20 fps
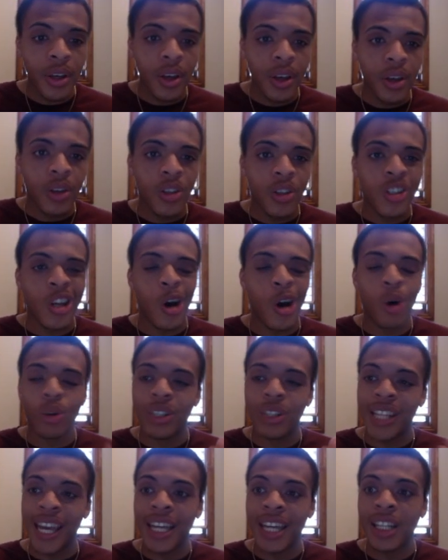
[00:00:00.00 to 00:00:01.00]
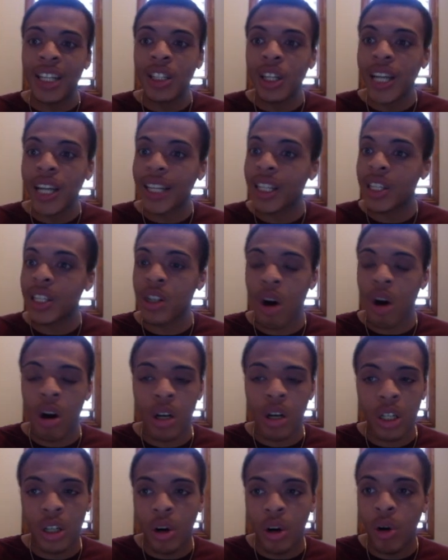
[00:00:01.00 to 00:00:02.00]
So take a look at this
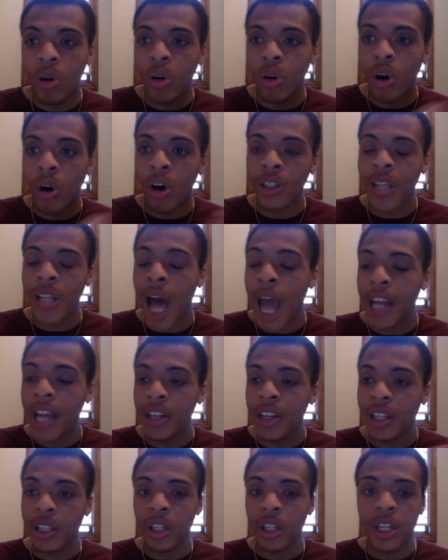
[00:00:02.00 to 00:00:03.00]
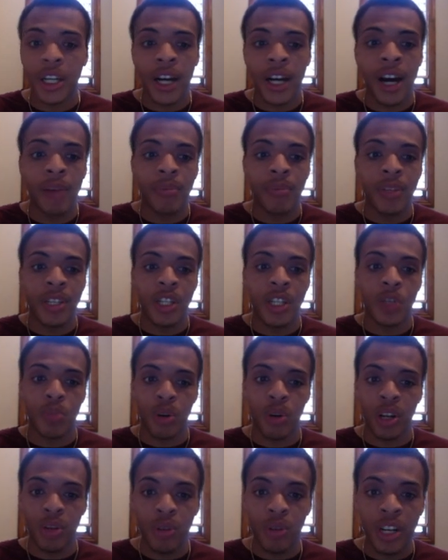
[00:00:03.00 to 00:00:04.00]
article online. You can look it up. This is
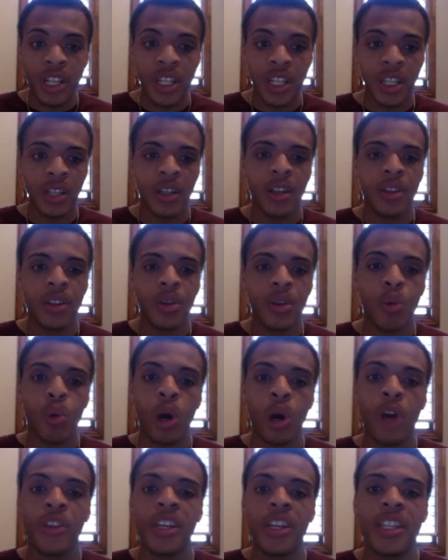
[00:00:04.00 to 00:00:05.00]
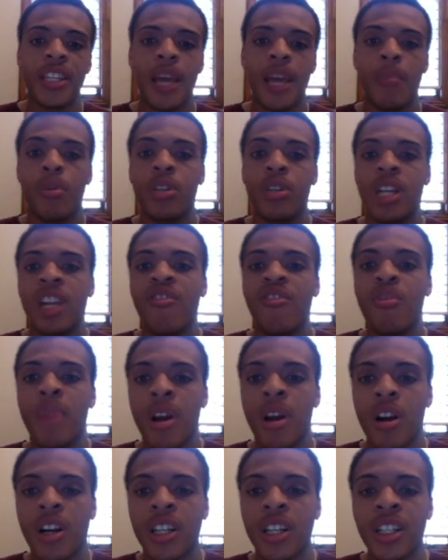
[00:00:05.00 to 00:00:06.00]
pretty recent. The wealthiest 10% of
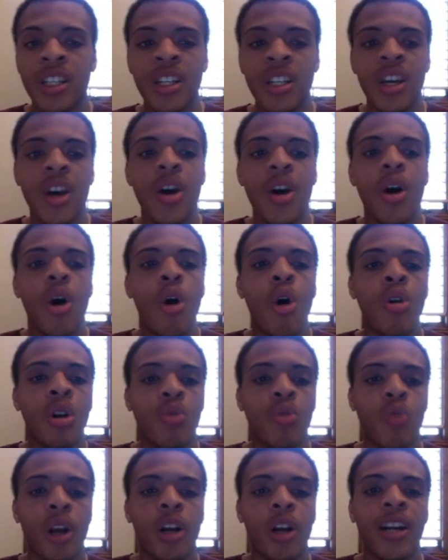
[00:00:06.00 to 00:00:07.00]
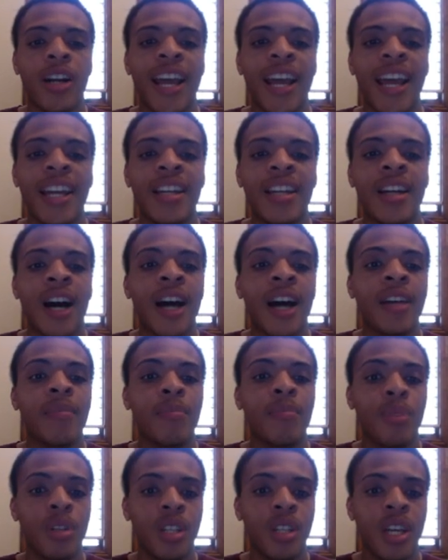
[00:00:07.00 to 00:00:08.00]
Americans own a record
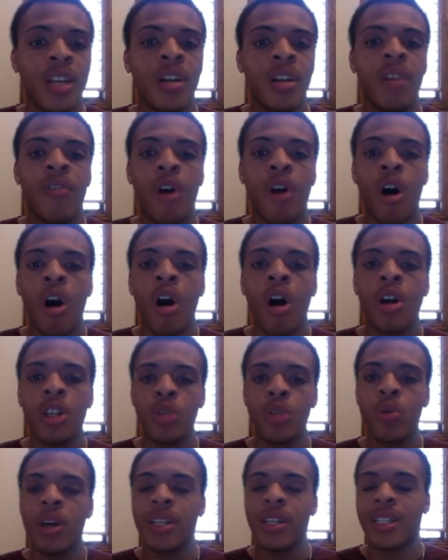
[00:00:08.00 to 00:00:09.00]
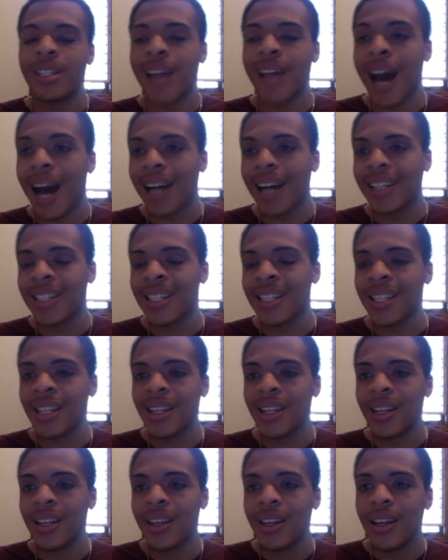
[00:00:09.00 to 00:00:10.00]
89% of all U.S. stocks.
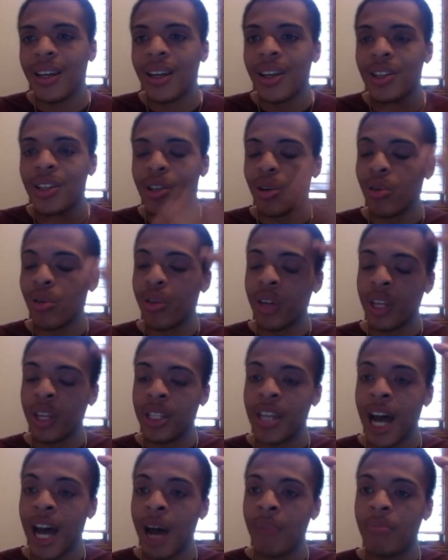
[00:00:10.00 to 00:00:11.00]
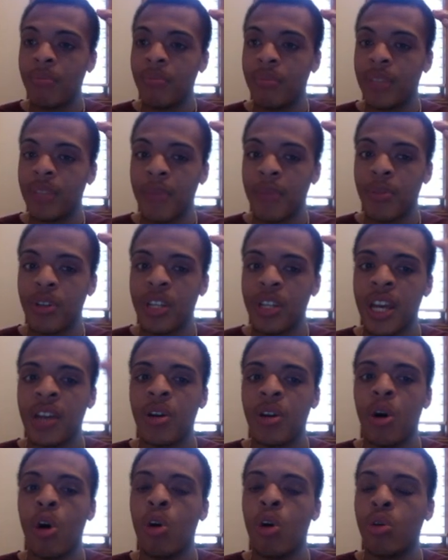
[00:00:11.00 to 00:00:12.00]
So the top
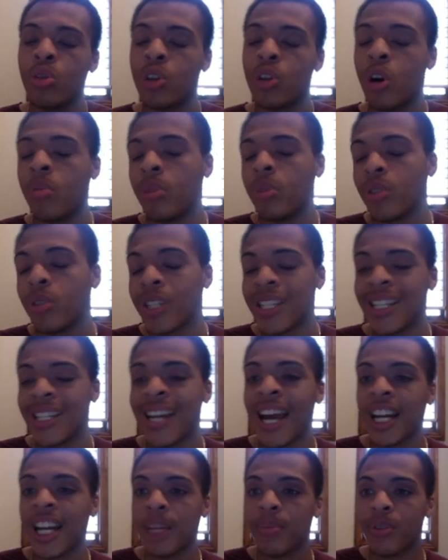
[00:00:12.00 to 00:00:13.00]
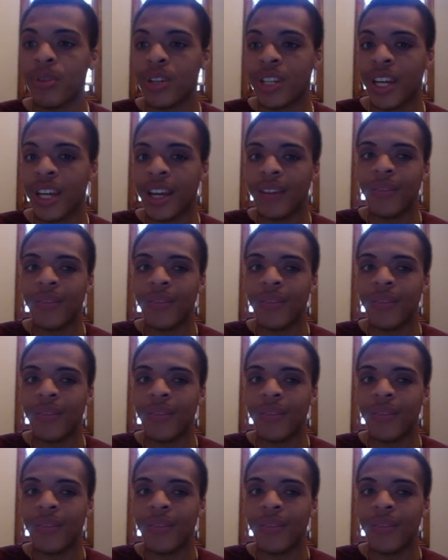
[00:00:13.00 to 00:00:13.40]
10% owns almost 90%.